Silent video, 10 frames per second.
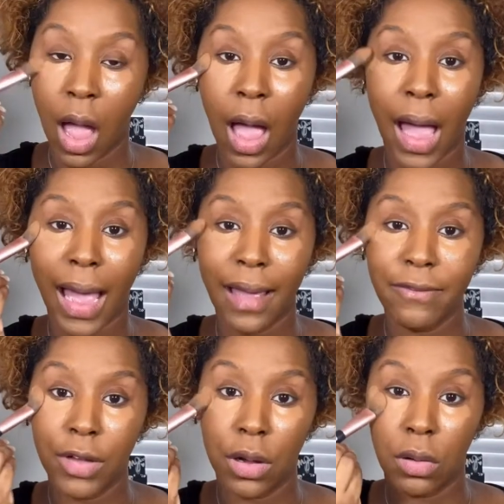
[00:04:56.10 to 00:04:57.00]
I
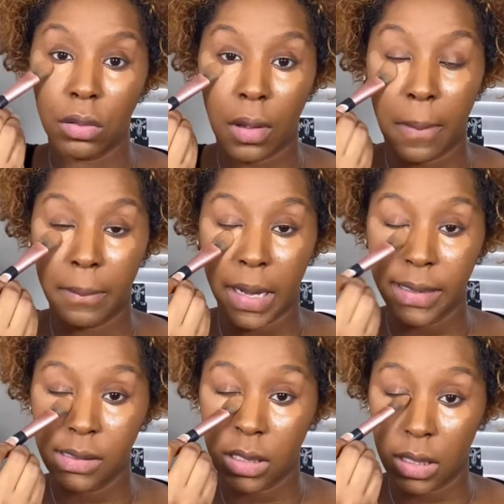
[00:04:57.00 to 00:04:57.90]
felt my
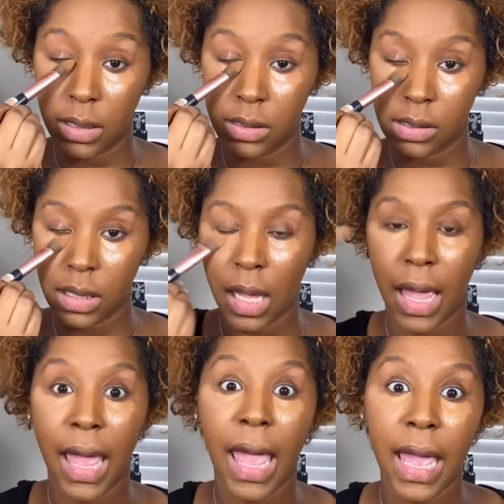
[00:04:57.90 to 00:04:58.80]
son's
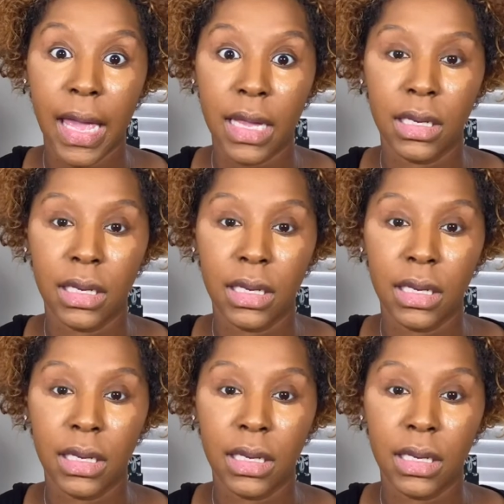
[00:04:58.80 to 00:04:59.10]
head